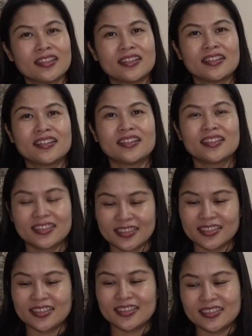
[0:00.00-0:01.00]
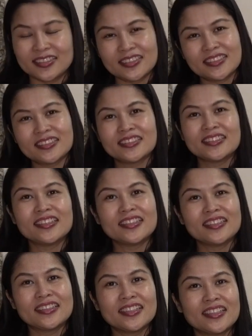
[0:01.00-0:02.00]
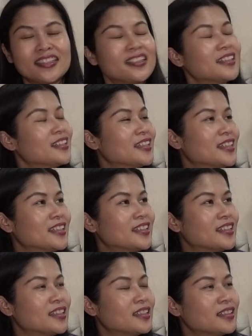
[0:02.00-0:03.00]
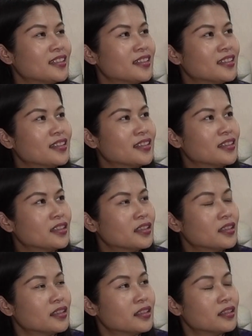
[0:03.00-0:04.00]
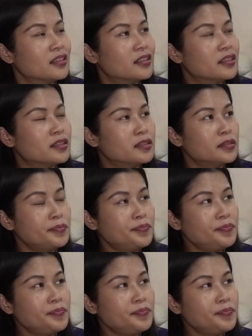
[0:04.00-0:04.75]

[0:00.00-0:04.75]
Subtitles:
[no speech]